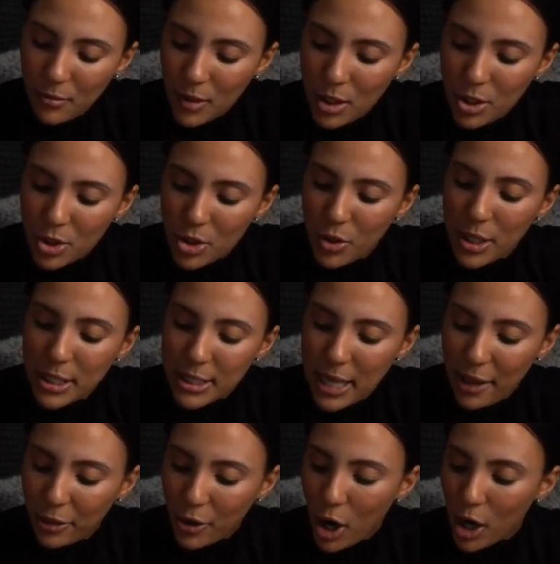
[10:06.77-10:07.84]
So the
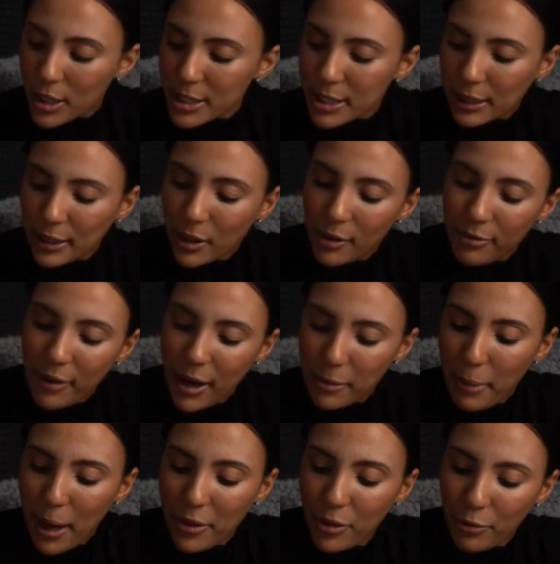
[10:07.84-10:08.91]
Death card is clarified
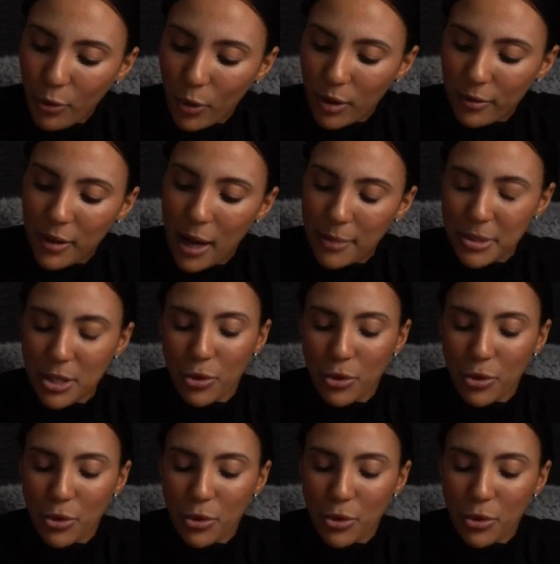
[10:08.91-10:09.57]
by the Four of Cups,